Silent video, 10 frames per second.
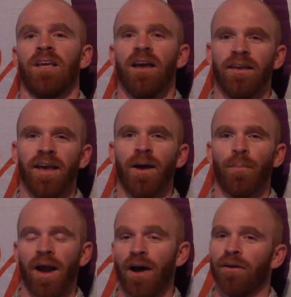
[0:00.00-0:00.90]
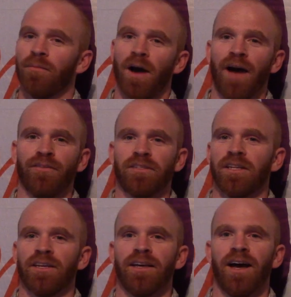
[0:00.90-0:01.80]
Yeah, Brown
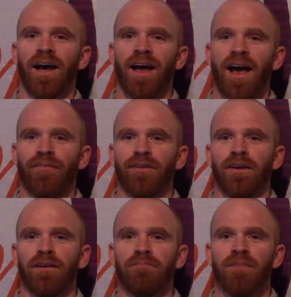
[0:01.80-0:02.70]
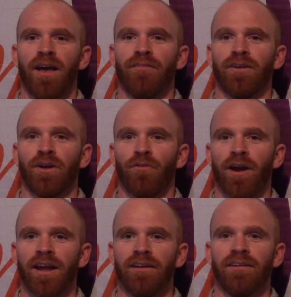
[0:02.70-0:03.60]
obviously having a
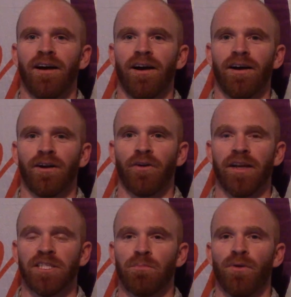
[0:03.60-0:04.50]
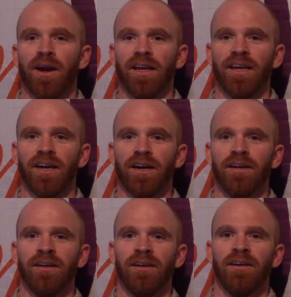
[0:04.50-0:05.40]
great spring
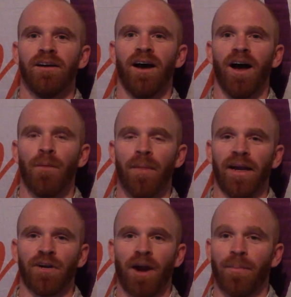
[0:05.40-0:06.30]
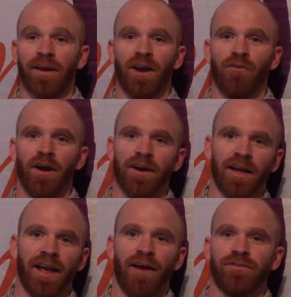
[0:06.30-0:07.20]
here. Megan
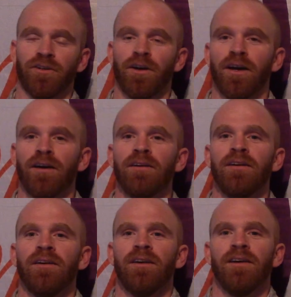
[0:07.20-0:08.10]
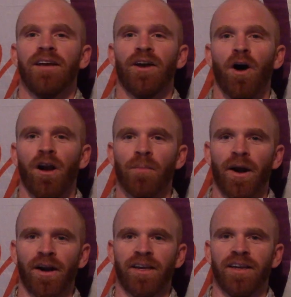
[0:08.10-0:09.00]
Grappengetta-Rudnick, after an
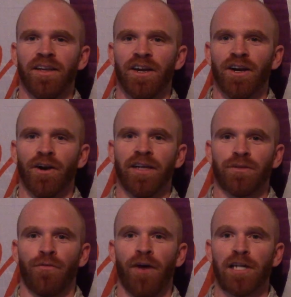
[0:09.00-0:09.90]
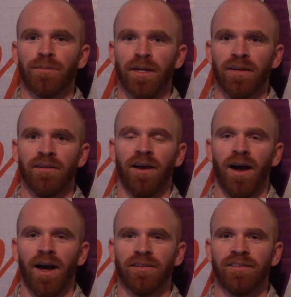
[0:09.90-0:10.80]
All-American year as a freshman.
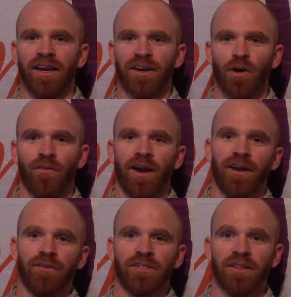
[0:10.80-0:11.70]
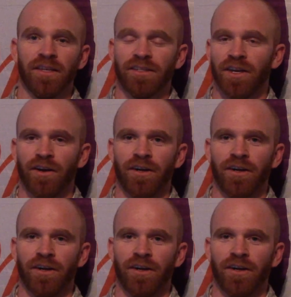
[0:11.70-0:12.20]
Has taken over A division this year,